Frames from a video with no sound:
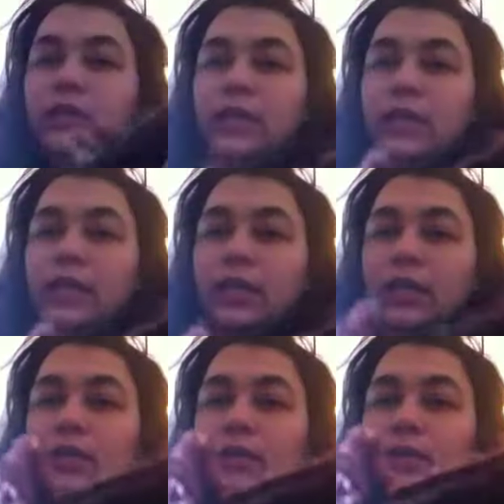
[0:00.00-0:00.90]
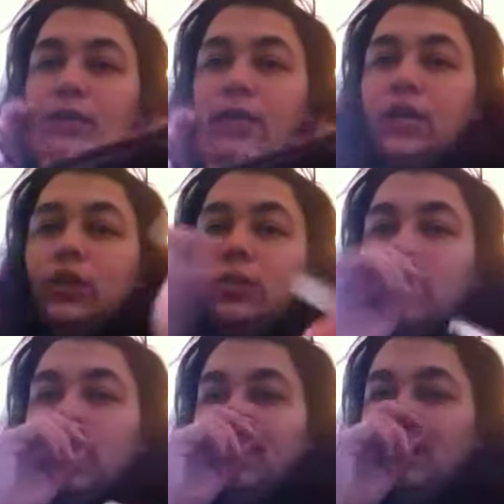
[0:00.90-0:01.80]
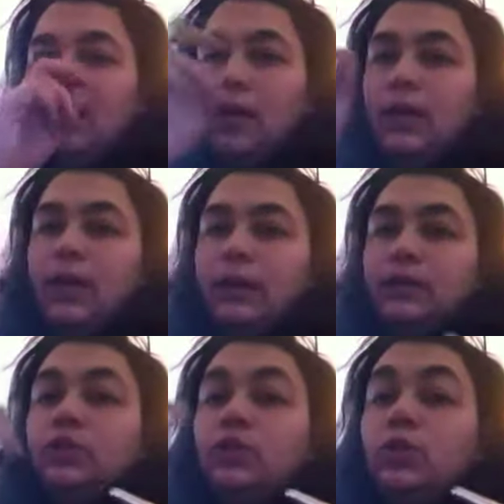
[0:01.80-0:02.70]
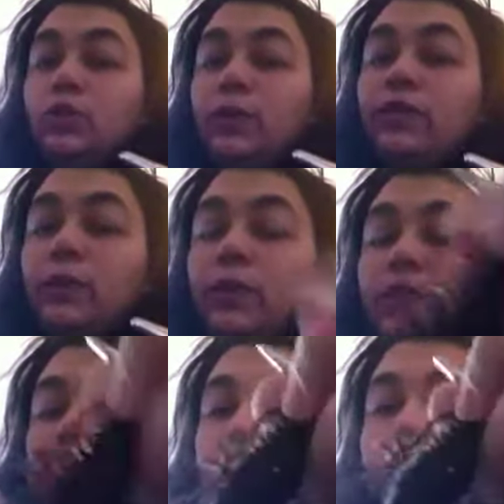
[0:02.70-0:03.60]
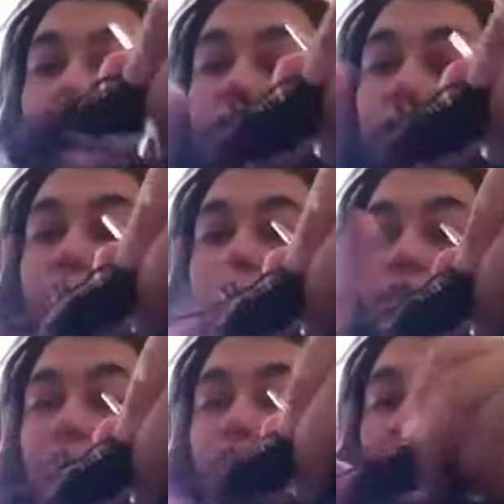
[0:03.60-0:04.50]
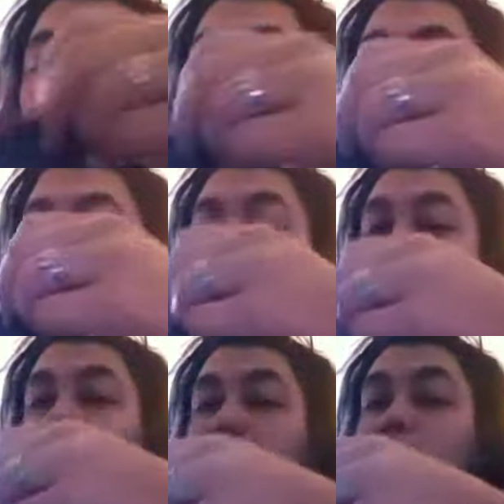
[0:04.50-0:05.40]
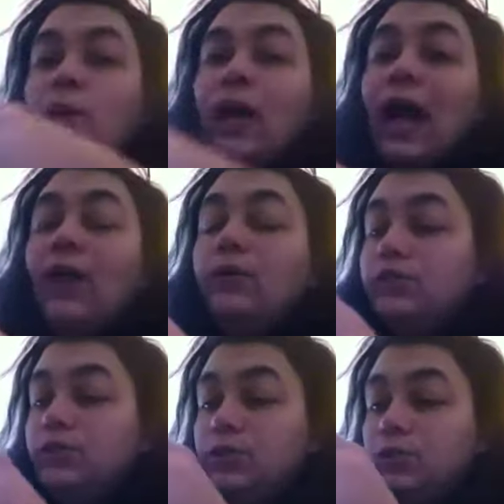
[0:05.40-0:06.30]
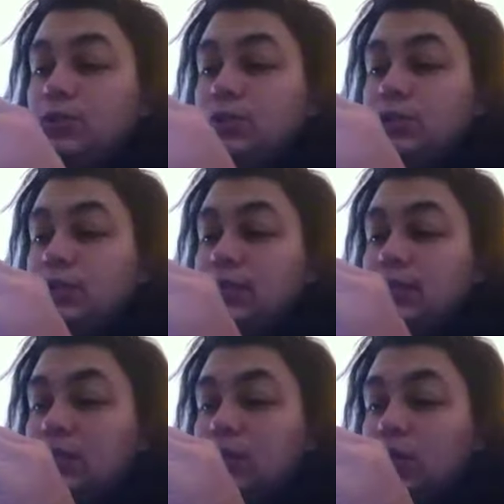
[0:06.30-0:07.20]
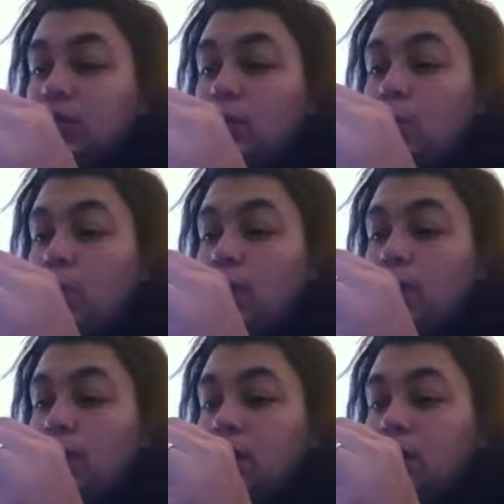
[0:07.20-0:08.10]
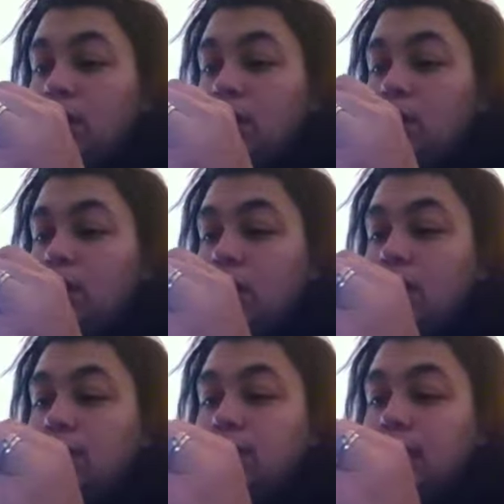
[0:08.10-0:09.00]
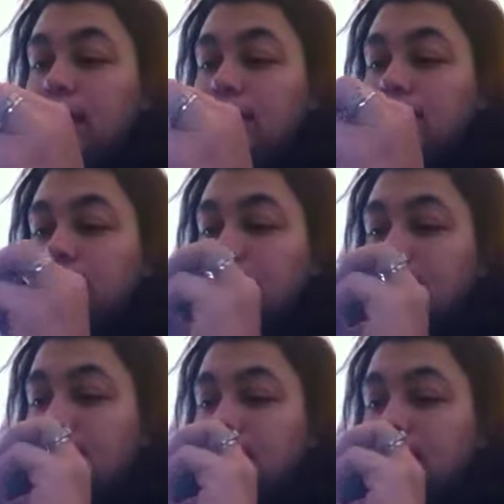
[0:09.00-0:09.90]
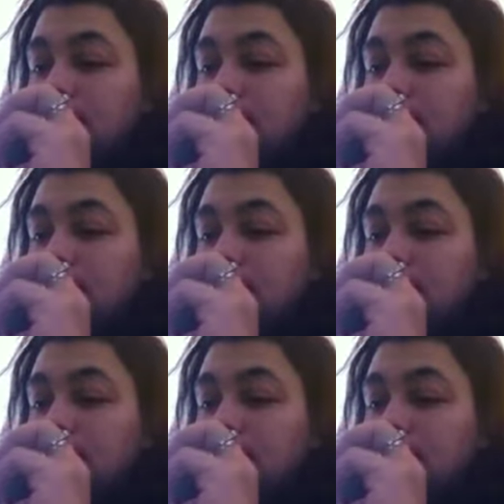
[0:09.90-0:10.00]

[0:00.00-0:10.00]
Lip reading: knitting and you get a knot, you want long ends so you can weave them into your finished. So what I would do is either, one, untie this knot